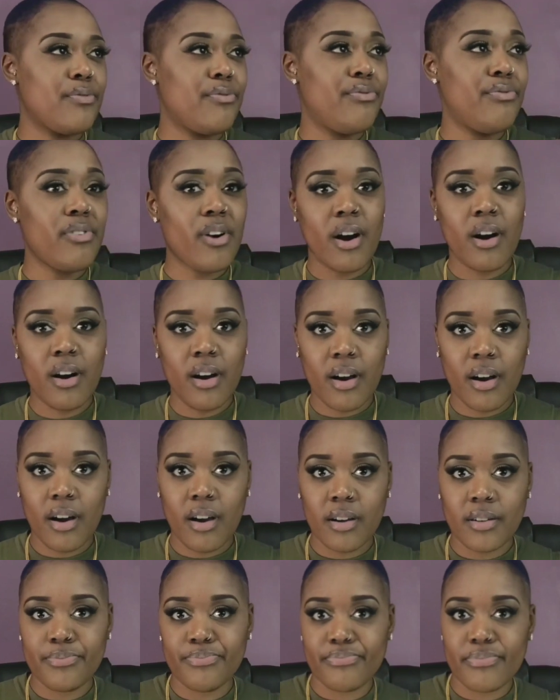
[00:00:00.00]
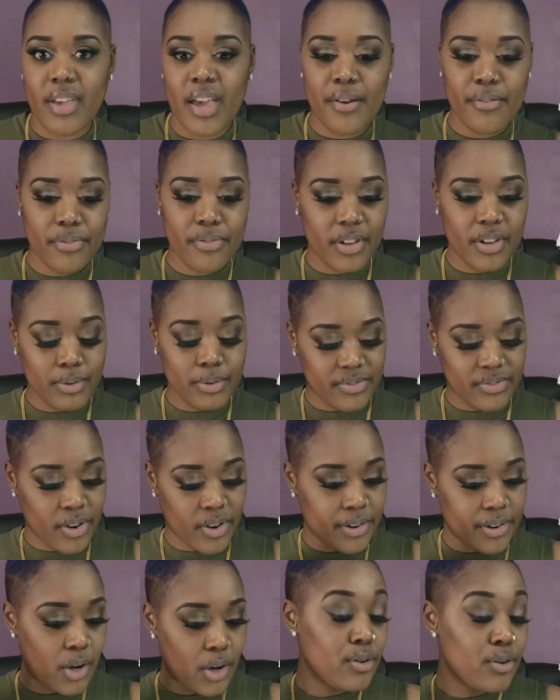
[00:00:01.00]
fur, everything was
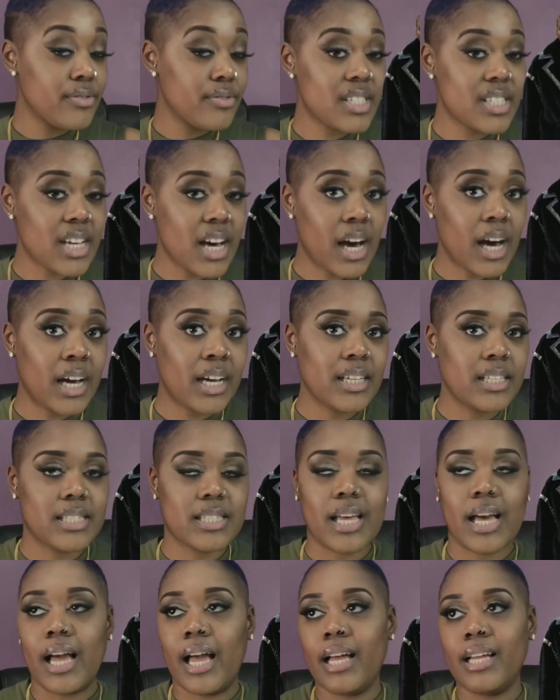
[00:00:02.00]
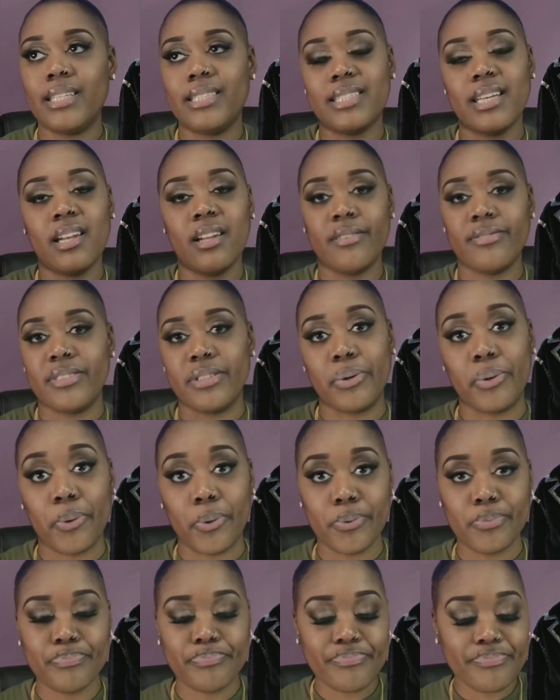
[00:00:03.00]
very oversized and I loved it
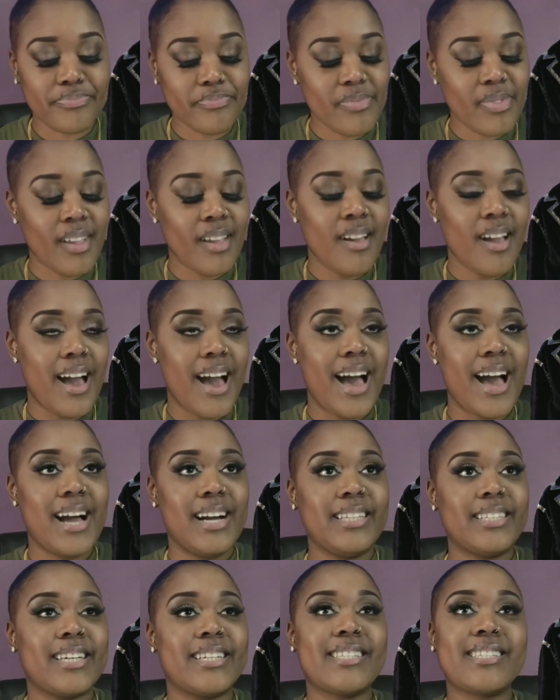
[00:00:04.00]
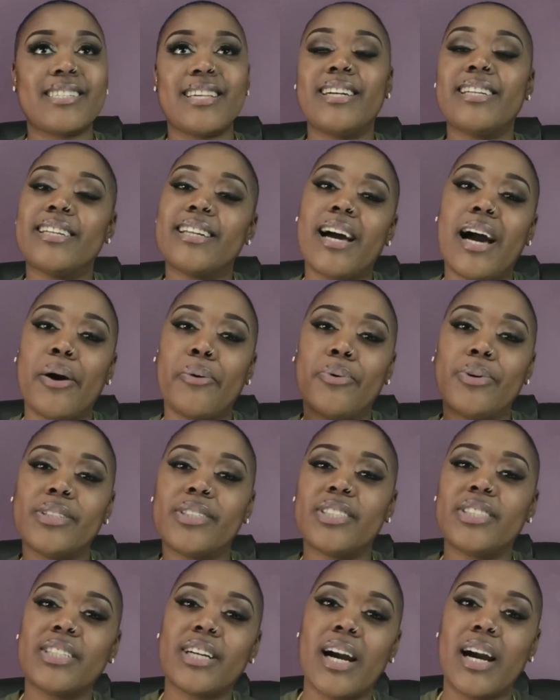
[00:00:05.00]
all. And I decided that I
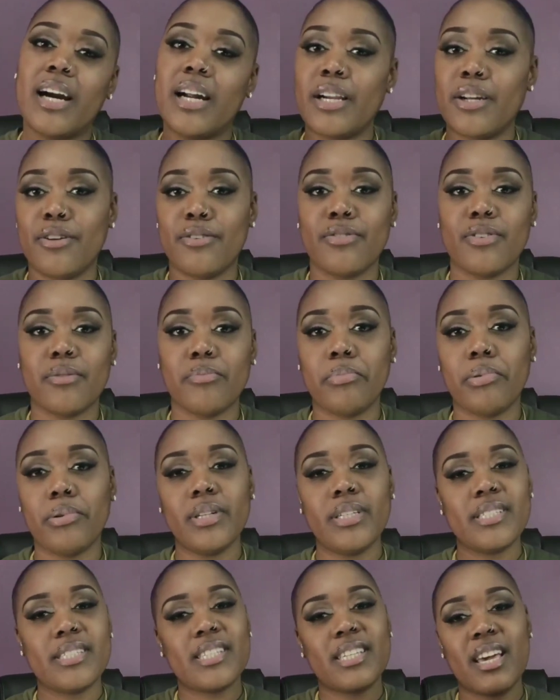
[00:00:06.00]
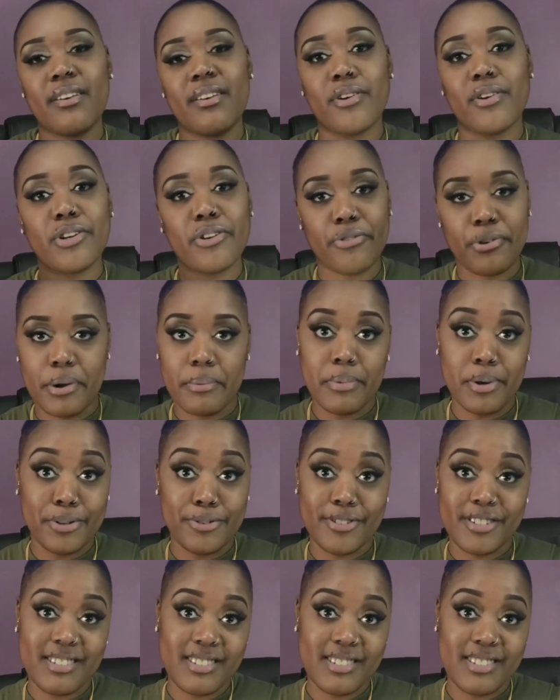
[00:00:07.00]
wanted to kind of put it together and create my own